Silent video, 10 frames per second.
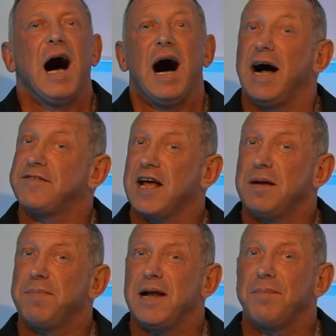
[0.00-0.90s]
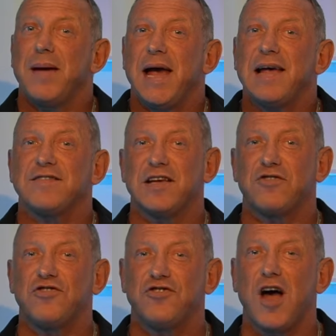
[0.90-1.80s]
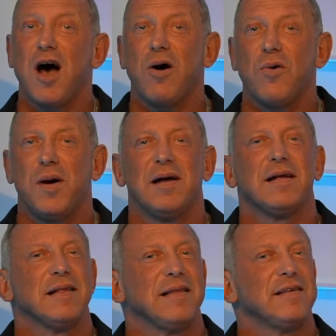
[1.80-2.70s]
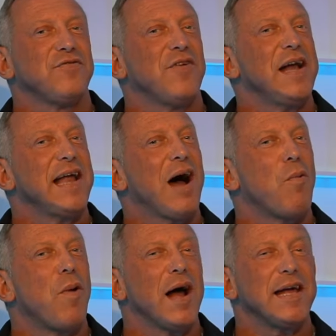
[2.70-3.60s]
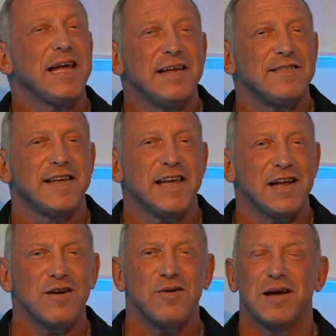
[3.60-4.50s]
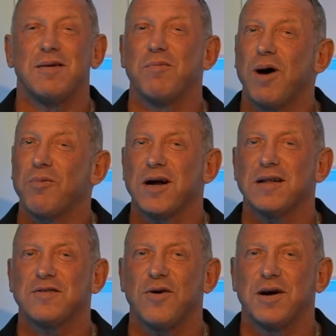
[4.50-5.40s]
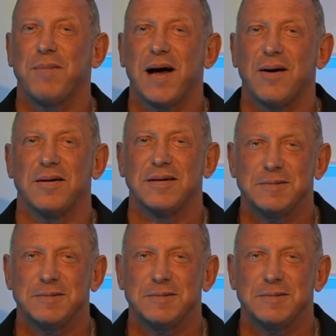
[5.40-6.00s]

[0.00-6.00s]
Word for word: Uh, it's going to be an amazing show. Let's find out why he's here and what we're going to talk about.